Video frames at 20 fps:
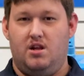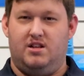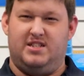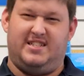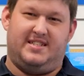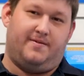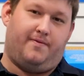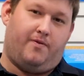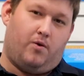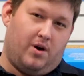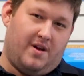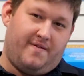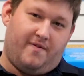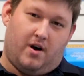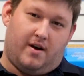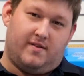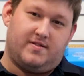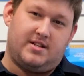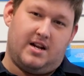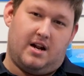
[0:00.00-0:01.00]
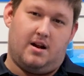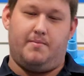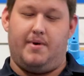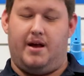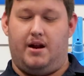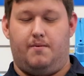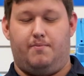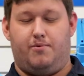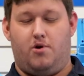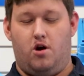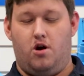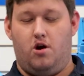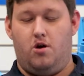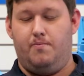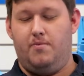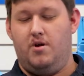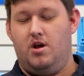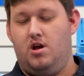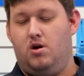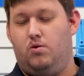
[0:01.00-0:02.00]
This is a 45cm
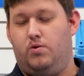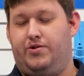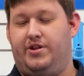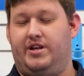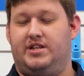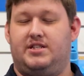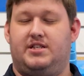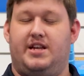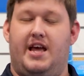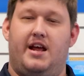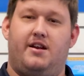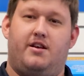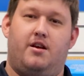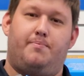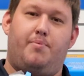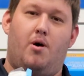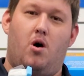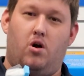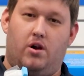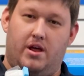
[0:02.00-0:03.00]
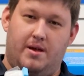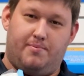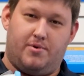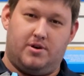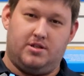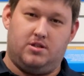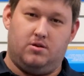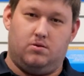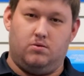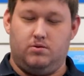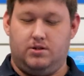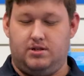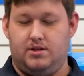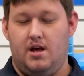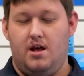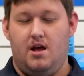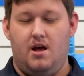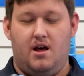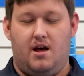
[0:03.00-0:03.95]
broom with your standard poly bristles.